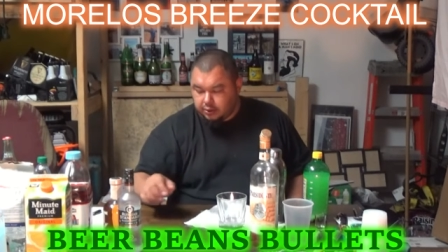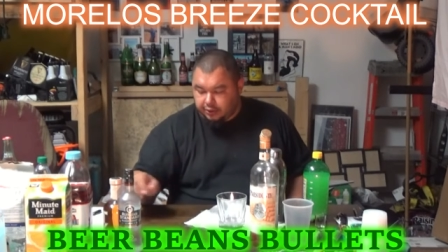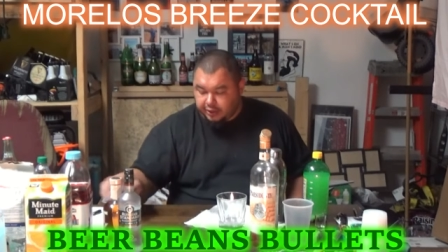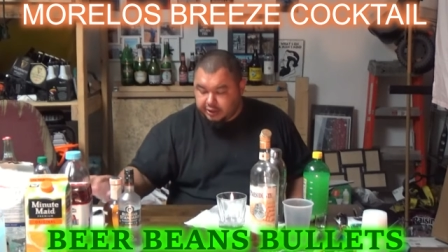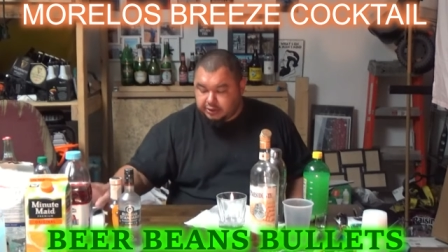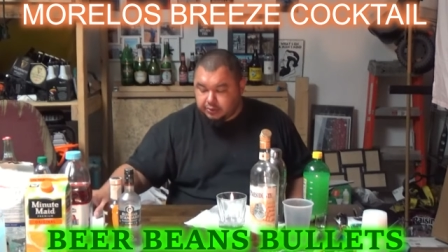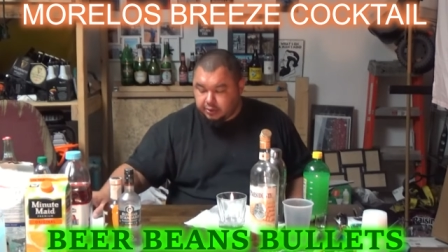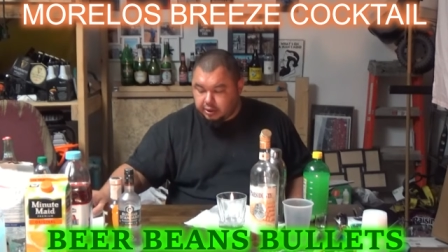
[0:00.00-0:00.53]

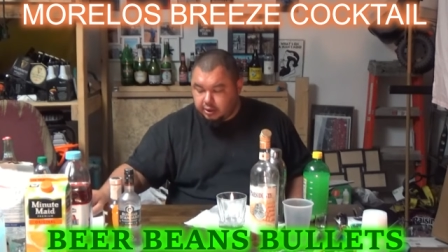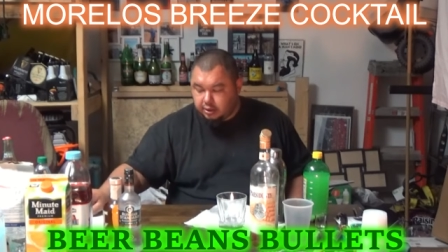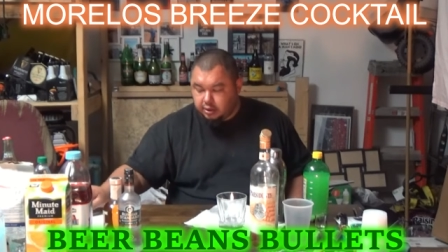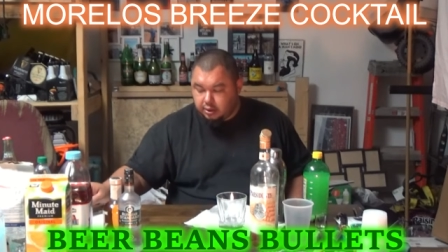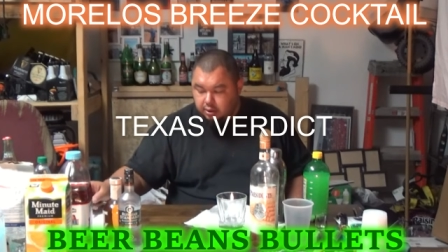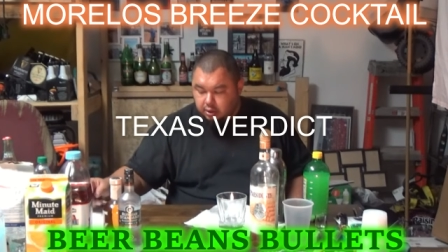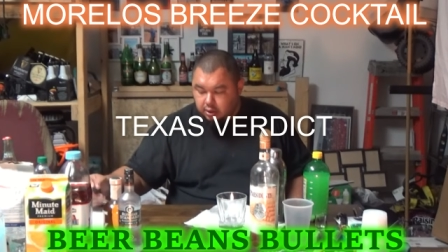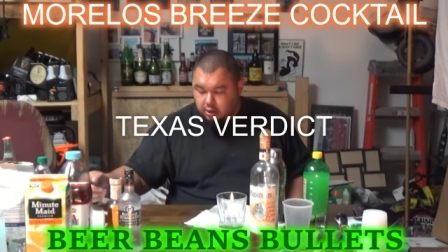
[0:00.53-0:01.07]
This one
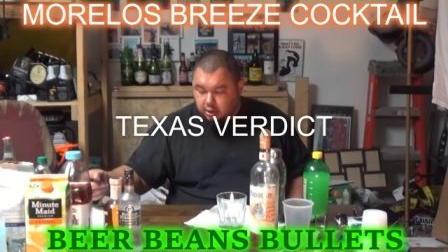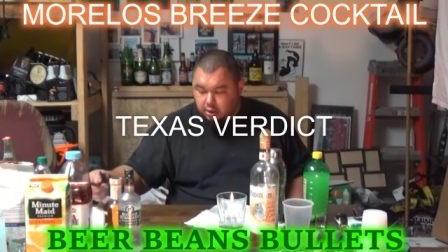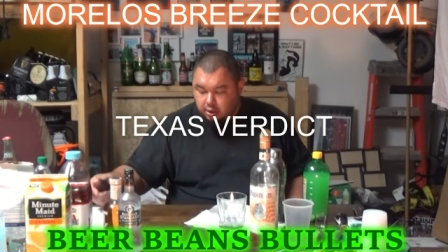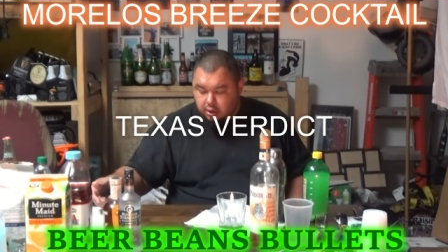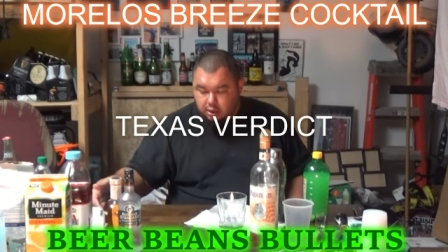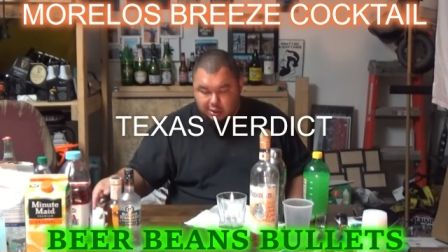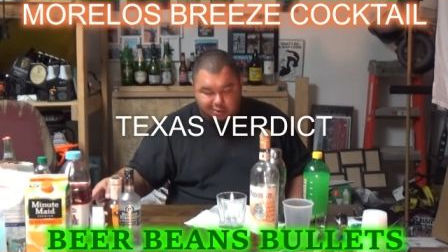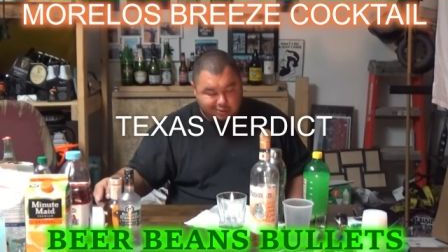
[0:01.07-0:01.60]
here,
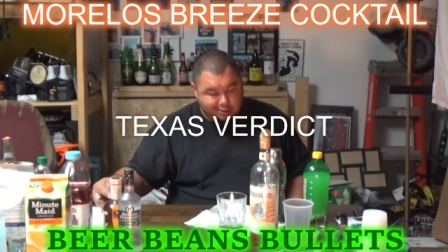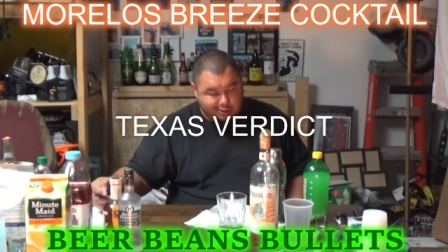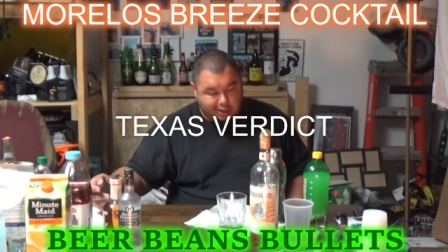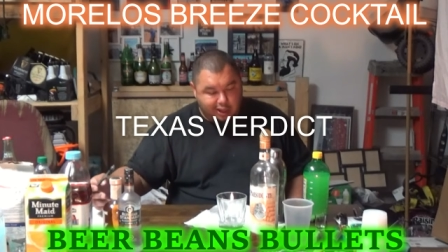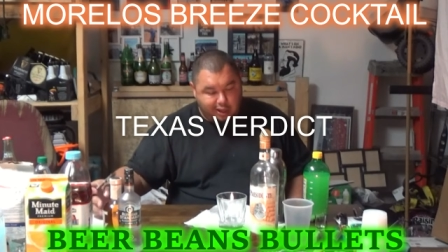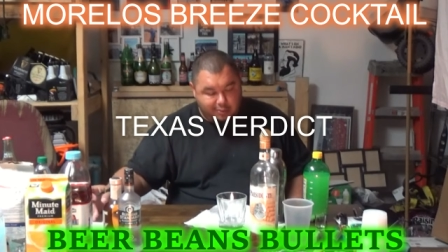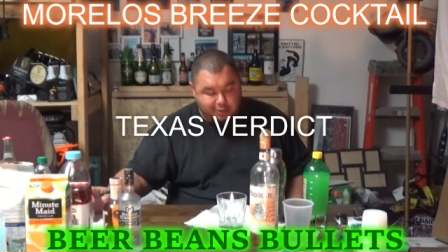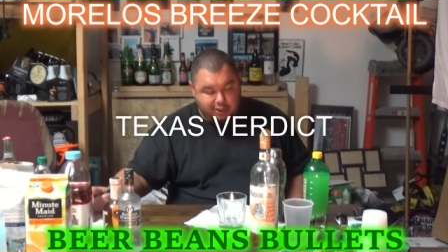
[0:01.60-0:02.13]

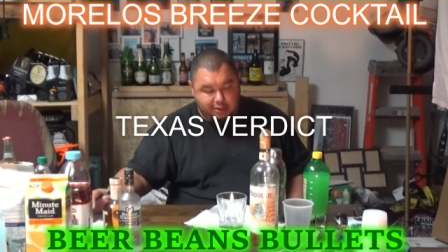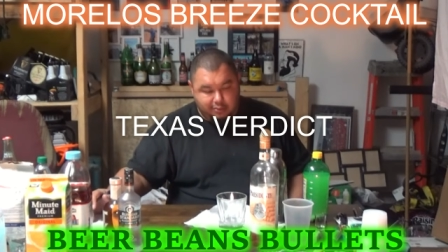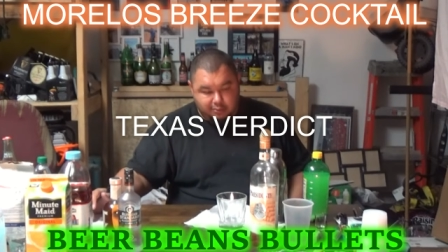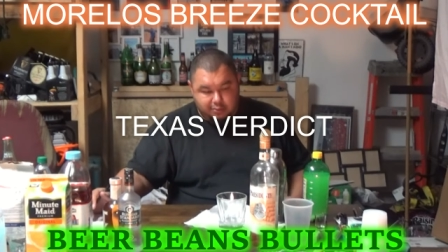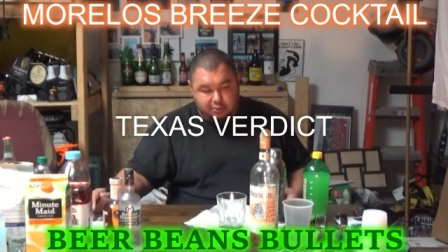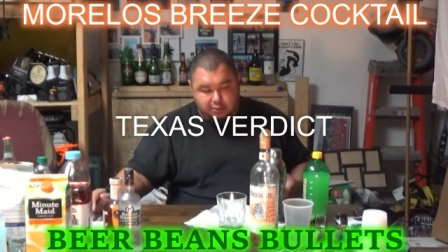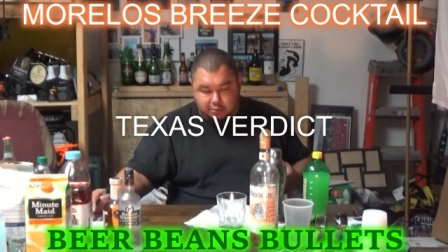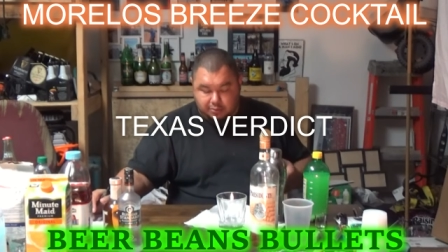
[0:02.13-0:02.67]
I mean,
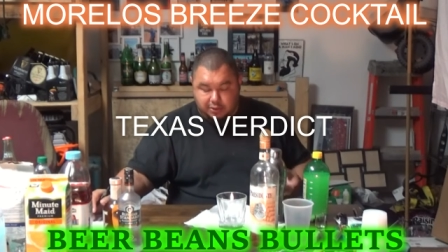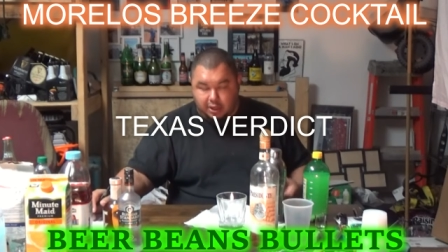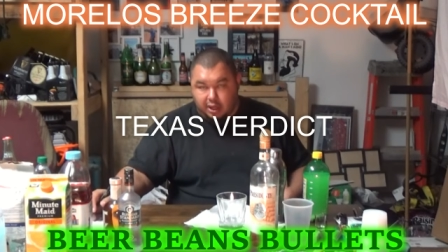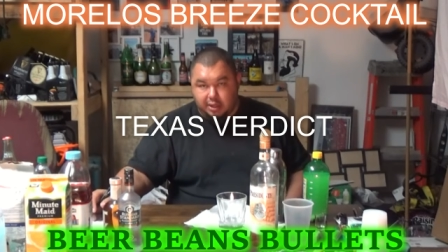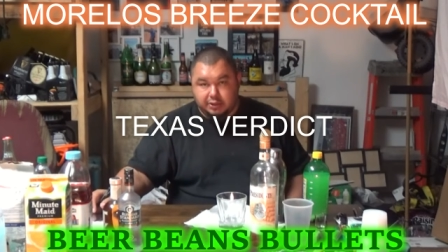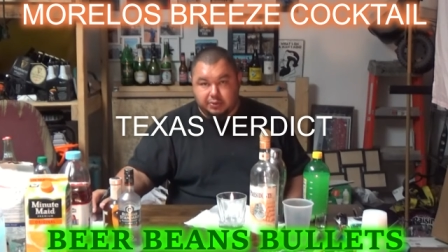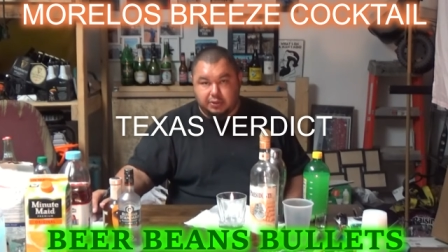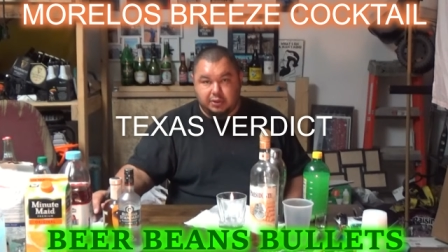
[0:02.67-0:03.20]
to be
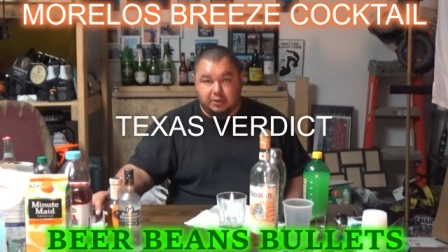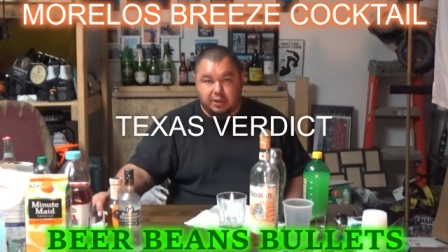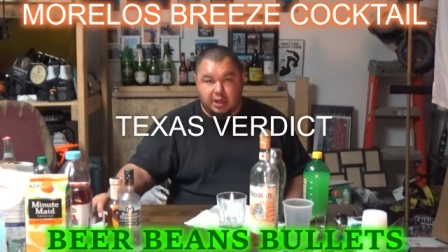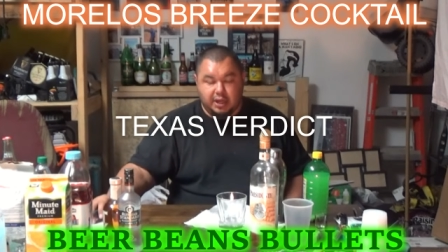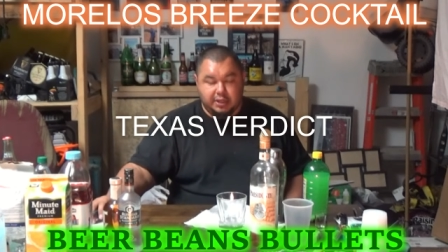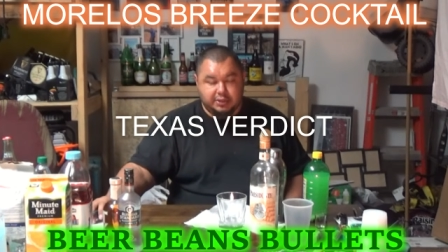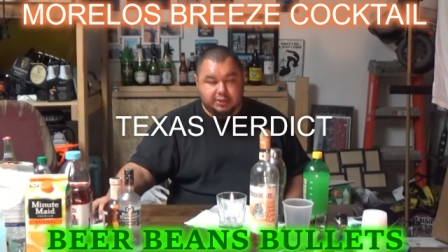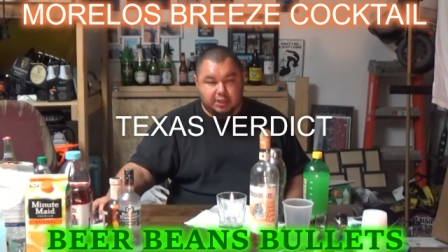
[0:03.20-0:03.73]
honest with you
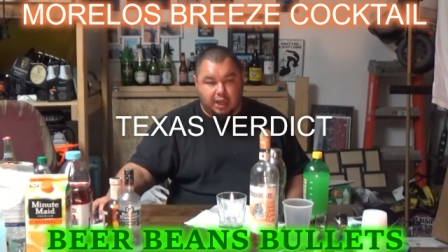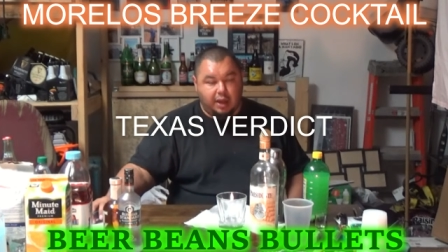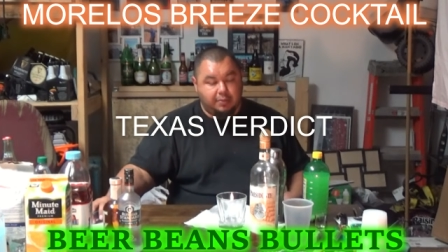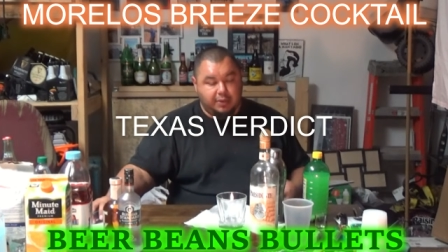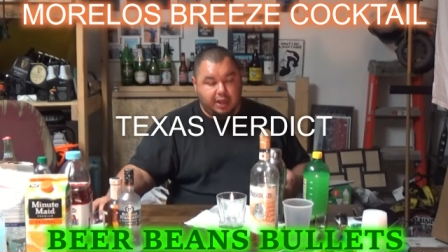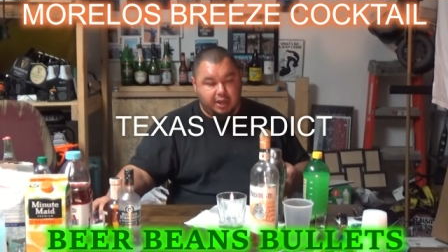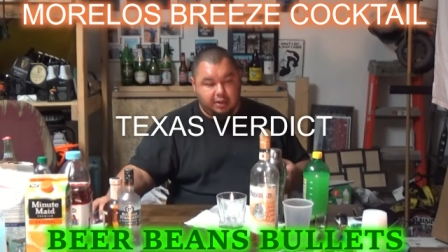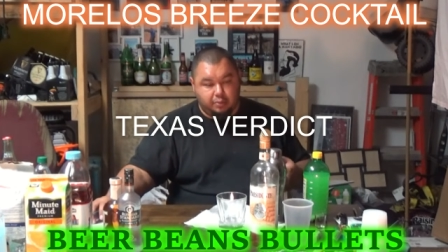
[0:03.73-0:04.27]
guys, I'm
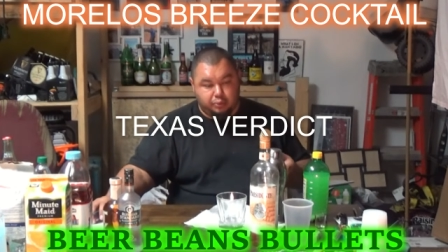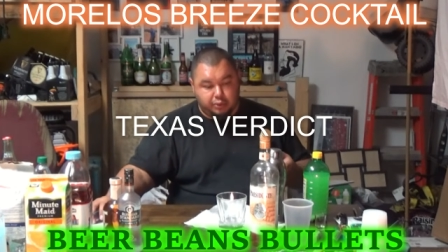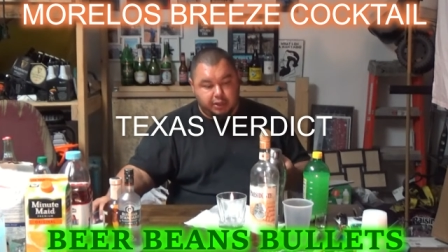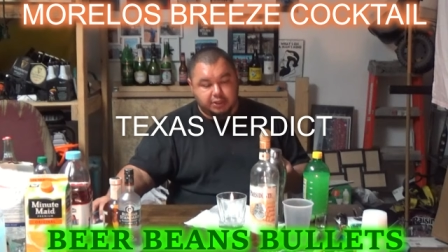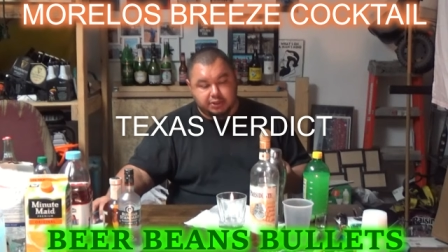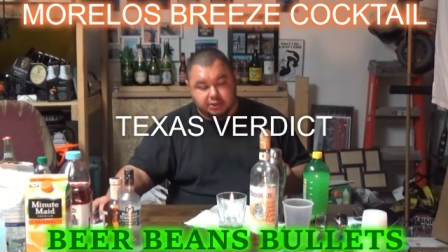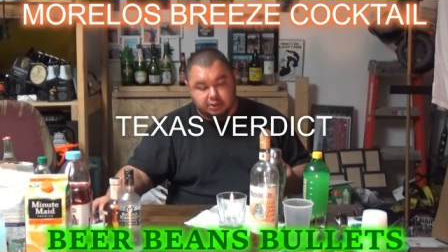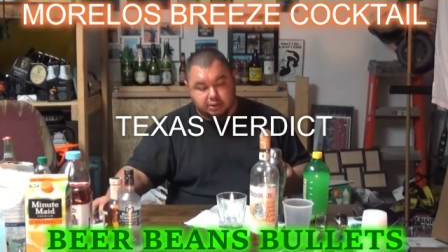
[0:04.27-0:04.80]
not
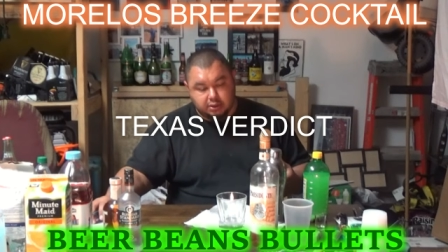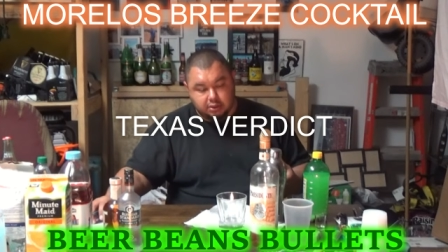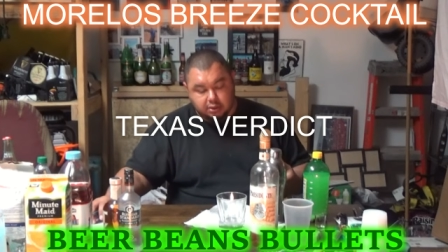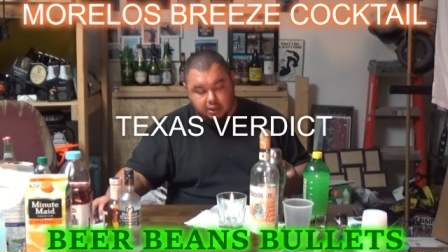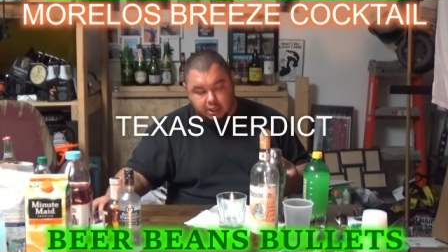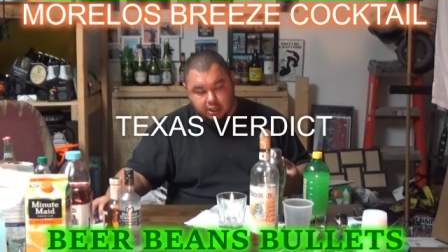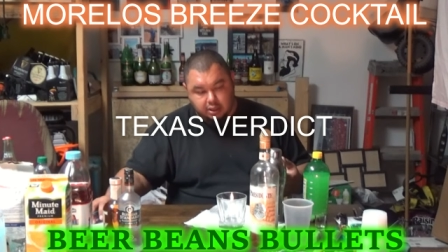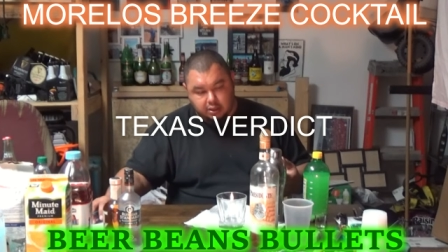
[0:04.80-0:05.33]
impressed
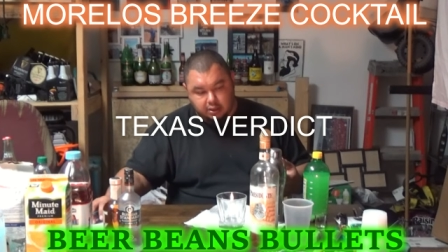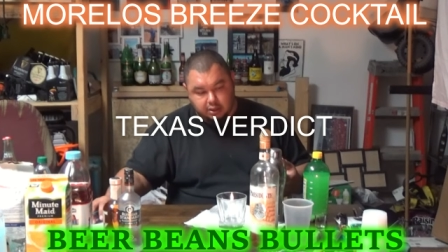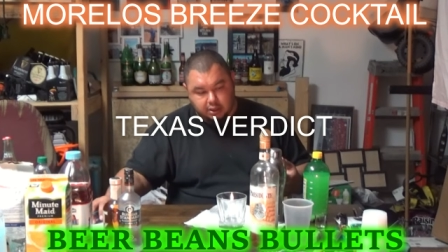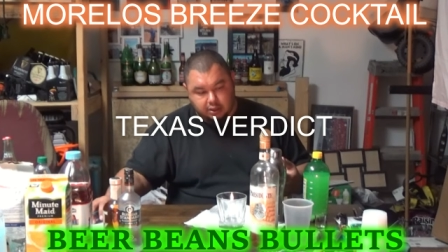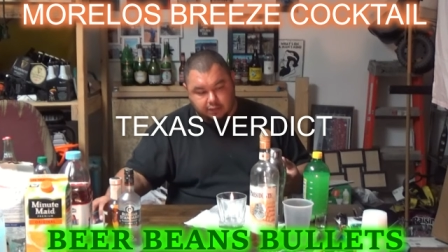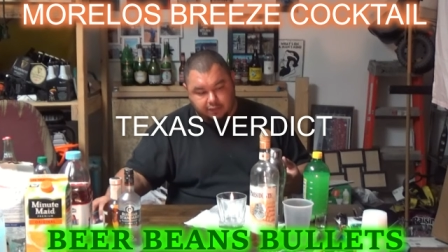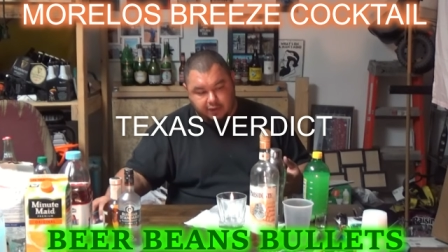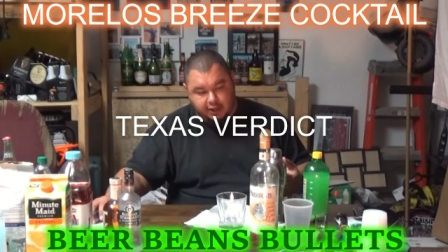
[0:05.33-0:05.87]
in
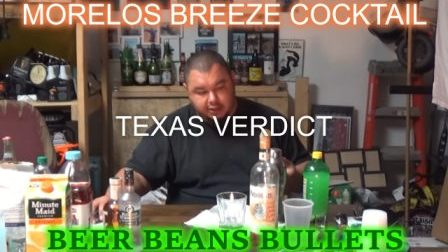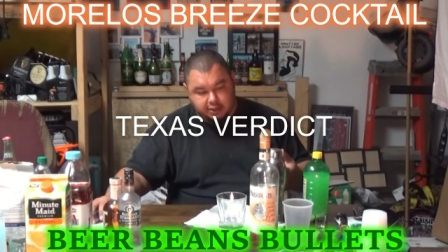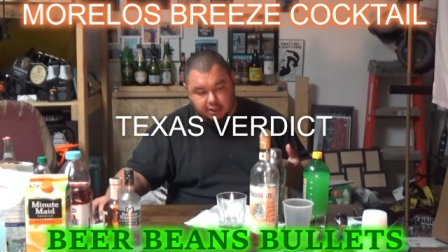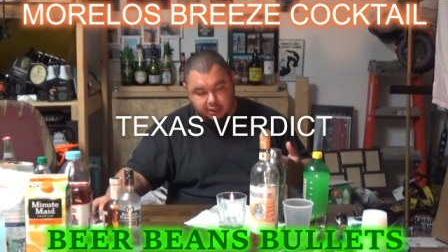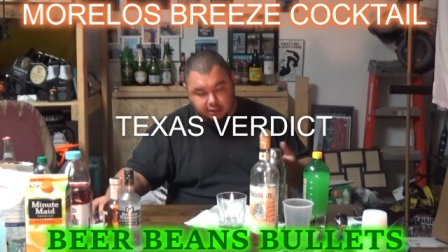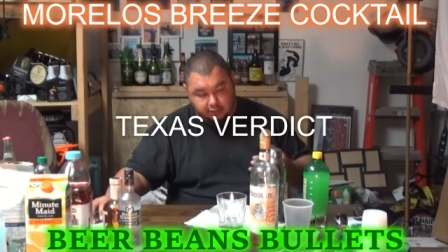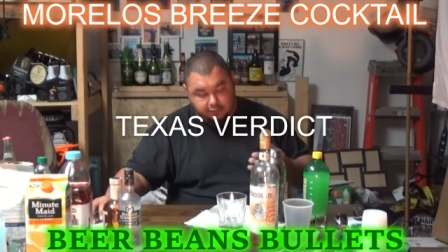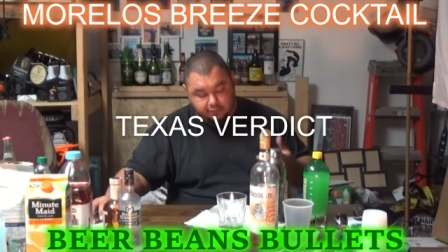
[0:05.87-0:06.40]
the fact that